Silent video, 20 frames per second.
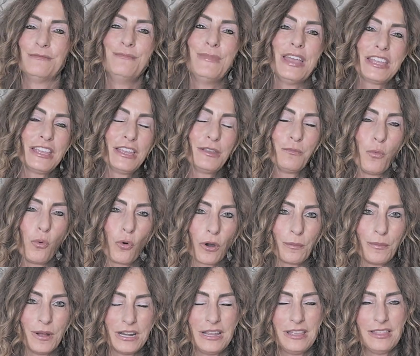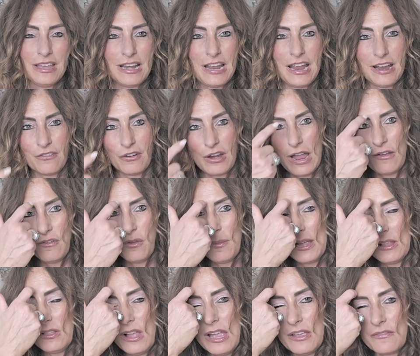Making more money than I ever have in
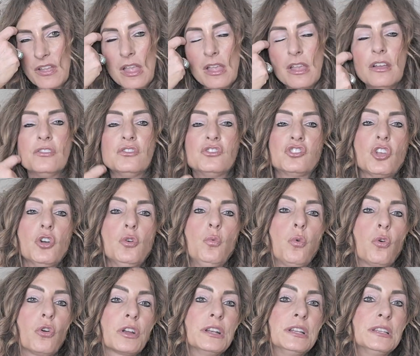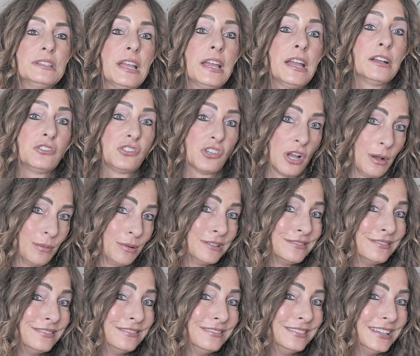my life. So we're gonna say a job.
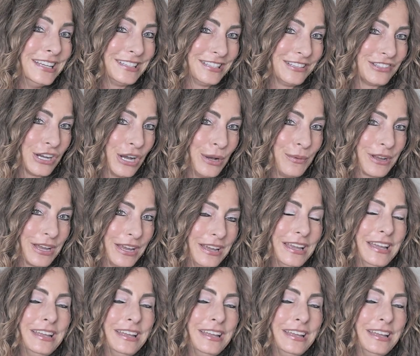It's a job, okay?